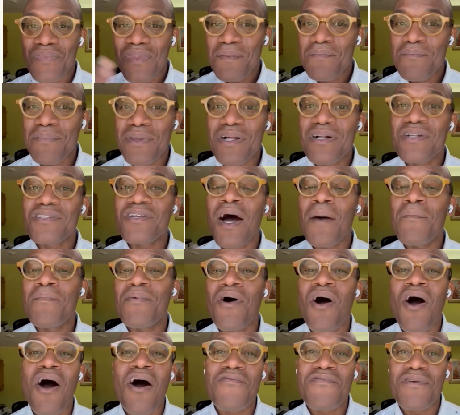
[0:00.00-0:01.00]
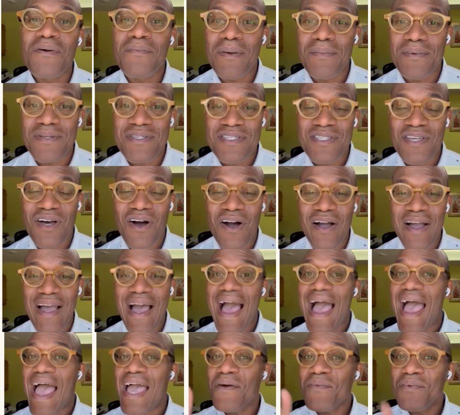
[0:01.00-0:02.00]
build up of your baby's tongue.
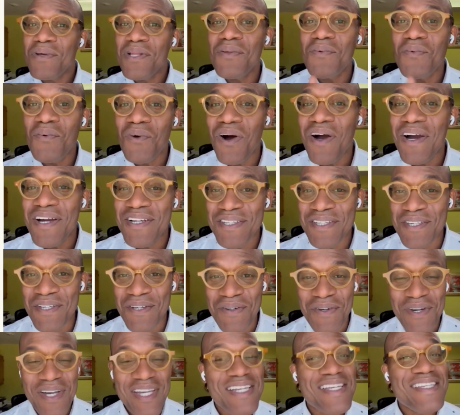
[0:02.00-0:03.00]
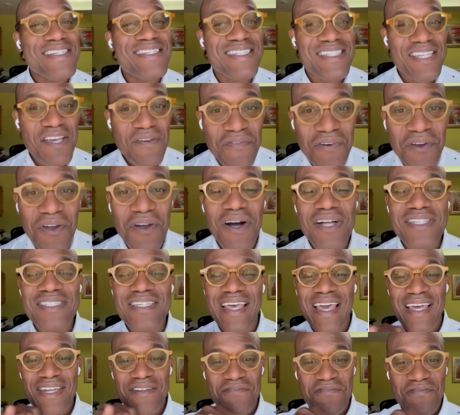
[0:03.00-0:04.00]
I will warn you, it is difficult to
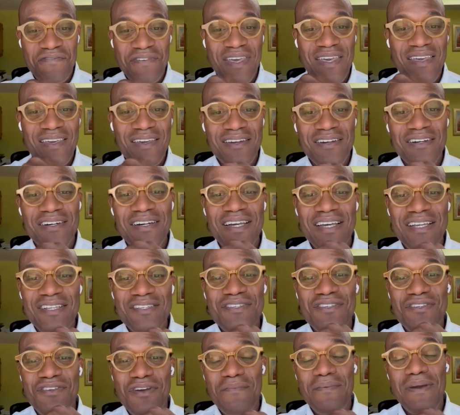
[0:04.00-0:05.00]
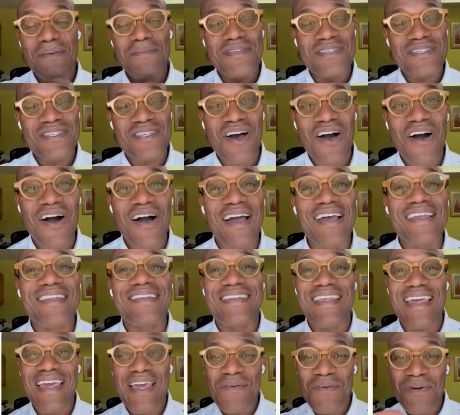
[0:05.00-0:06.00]
get a finger into your baby's tongue.
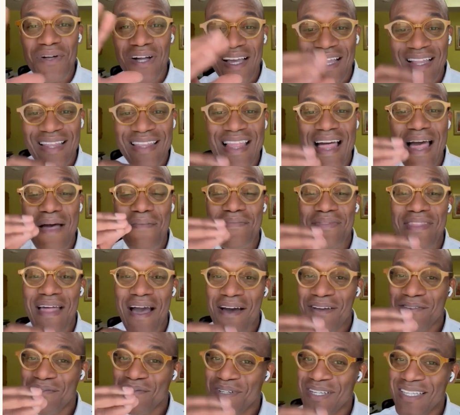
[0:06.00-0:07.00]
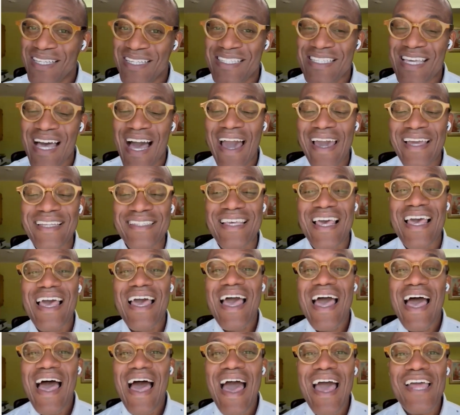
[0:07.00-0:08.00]
They will clamp down really tight,
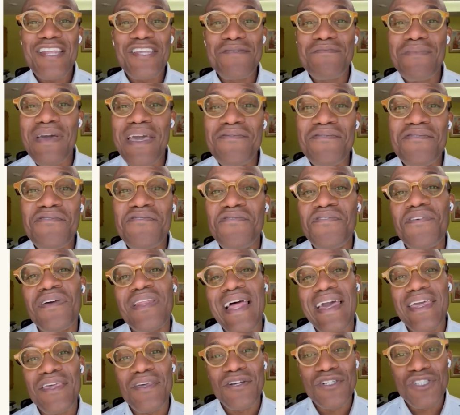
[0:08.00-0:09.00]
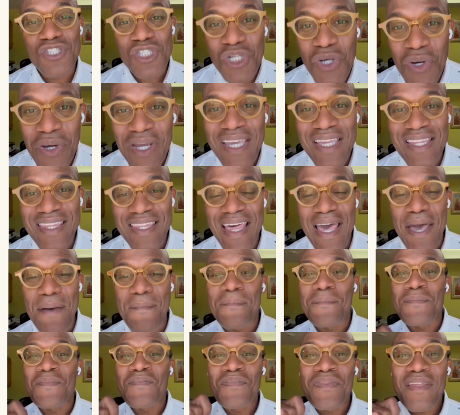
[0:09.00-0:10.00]
and you may even feel like you're choking them
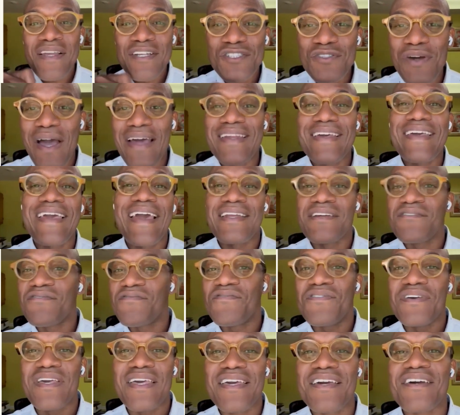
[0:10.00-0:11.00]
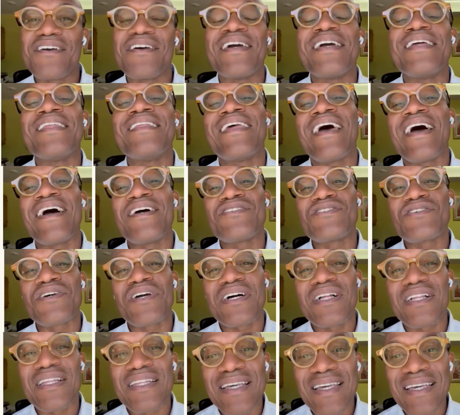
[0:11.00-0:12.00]
trying to get a finger in there to
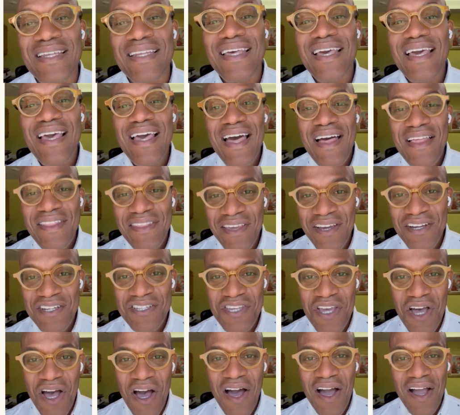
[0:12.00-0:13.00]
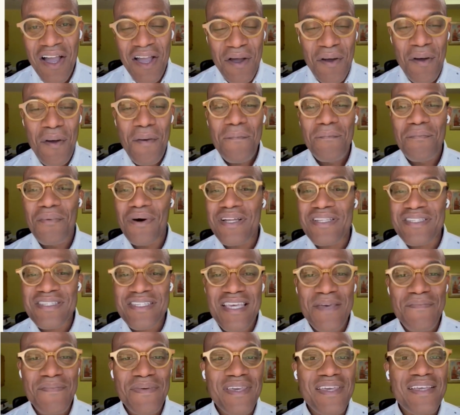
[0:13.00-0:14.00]
clean their tongue. But
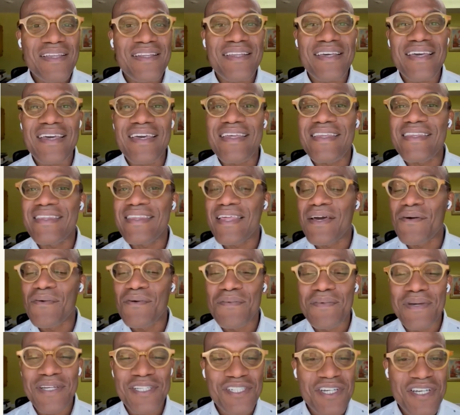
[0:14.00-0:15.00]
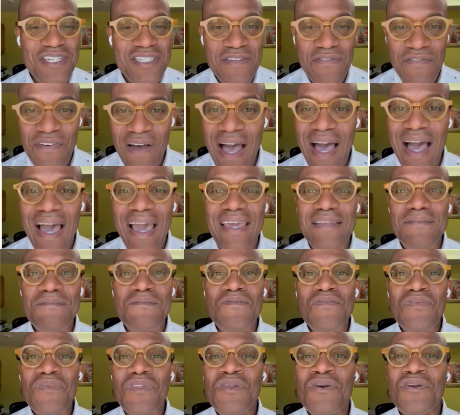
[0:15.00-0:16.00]
typically, they will be just fine.
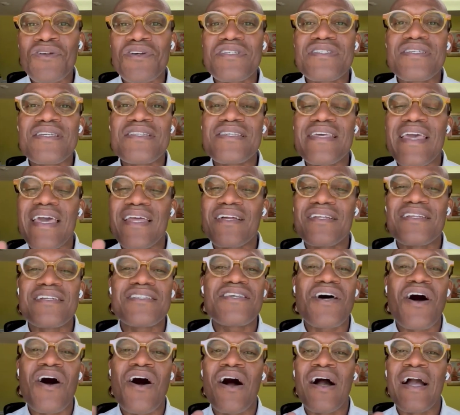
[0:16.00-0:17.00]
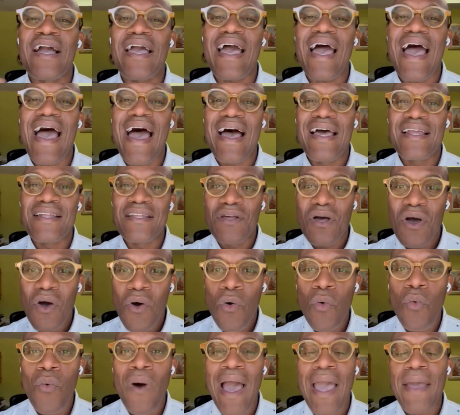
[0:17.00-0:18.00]
You just need to get on the tongue and
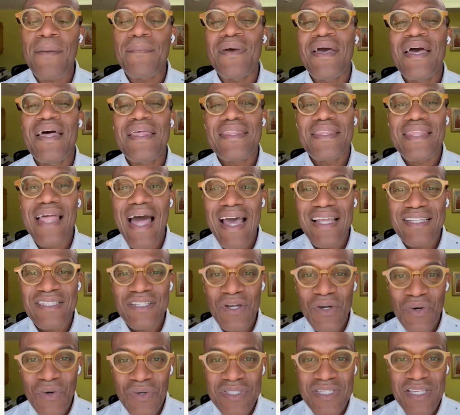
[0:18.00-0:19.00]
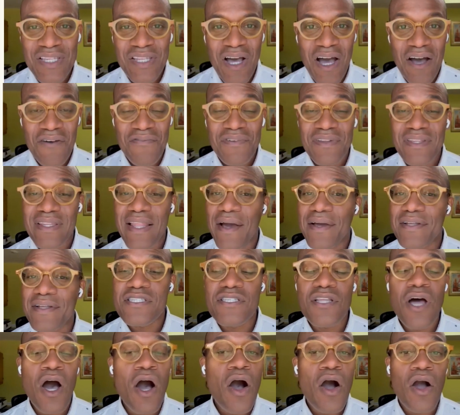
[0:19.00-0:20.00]
wipe that coating off. Now,
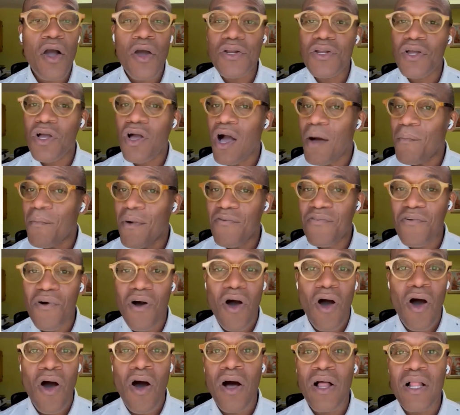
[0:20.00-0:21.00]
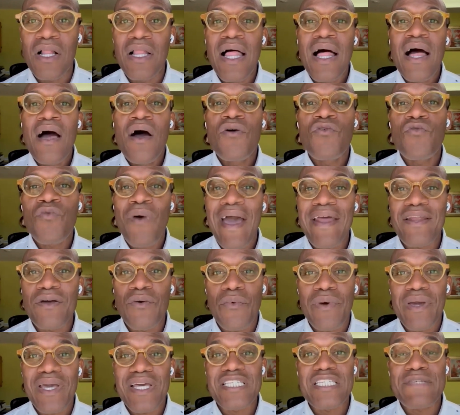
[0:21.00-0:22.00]
not going to come off all right
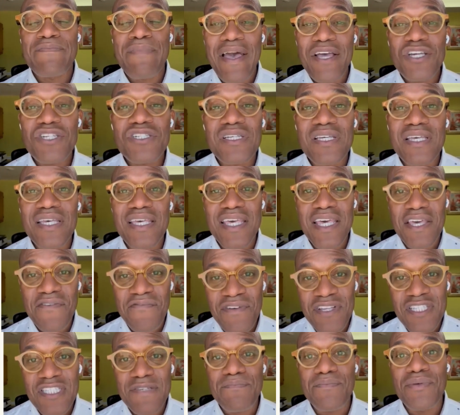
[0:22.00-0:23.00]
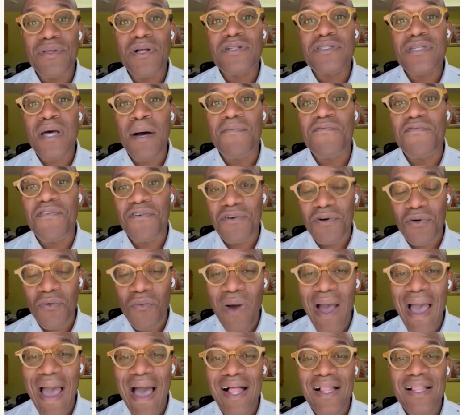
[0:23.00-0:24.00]
away, especially if it's built up for a
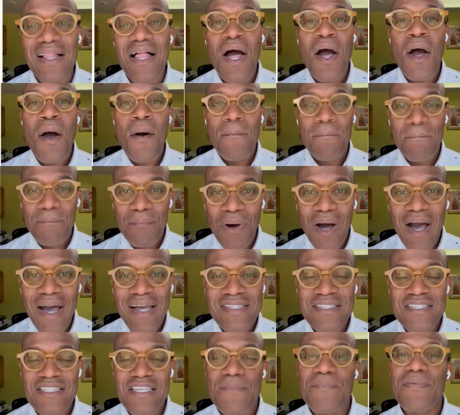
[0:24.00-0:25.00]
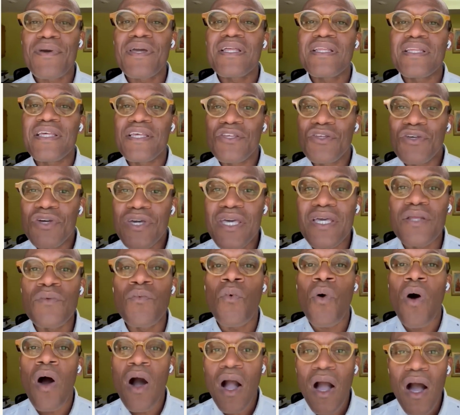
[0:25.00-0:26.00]
while. But typically, you can
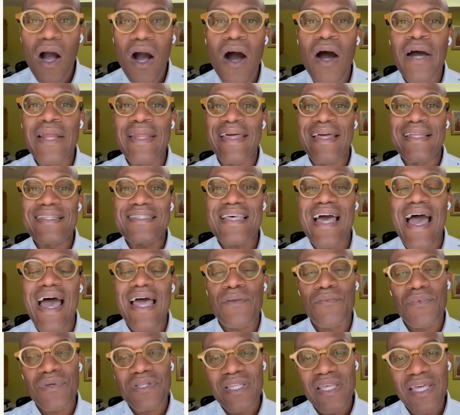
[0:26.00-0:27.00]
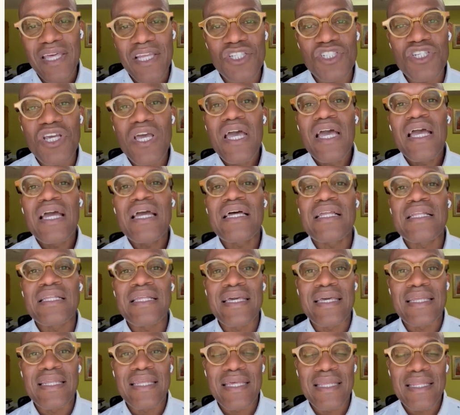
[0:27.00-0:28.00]
work on it, and with each
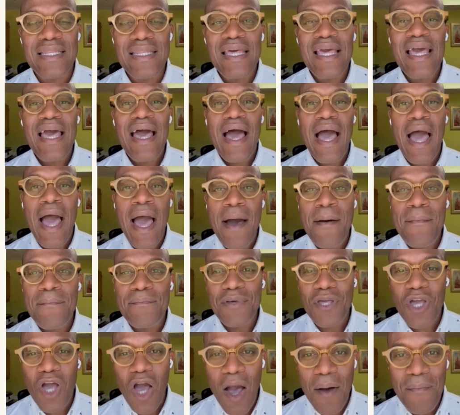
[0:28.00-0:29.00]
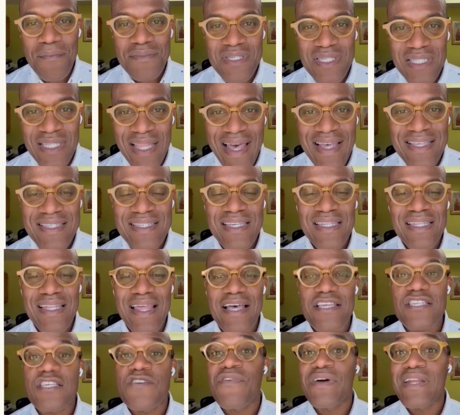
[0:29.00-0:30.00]
cleaning, becomes less and
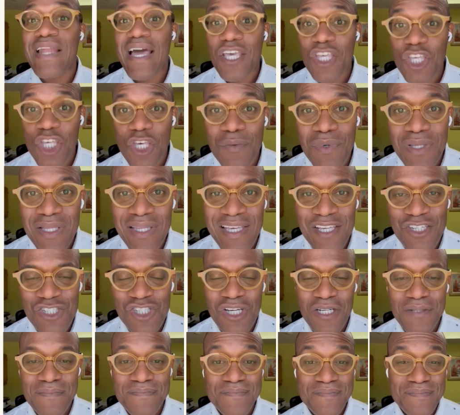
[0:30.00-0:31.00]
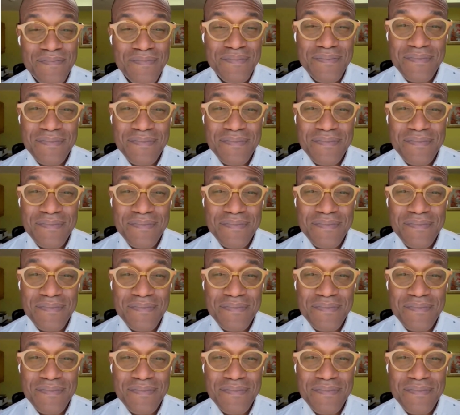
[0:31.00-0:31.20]
less of an accumulation.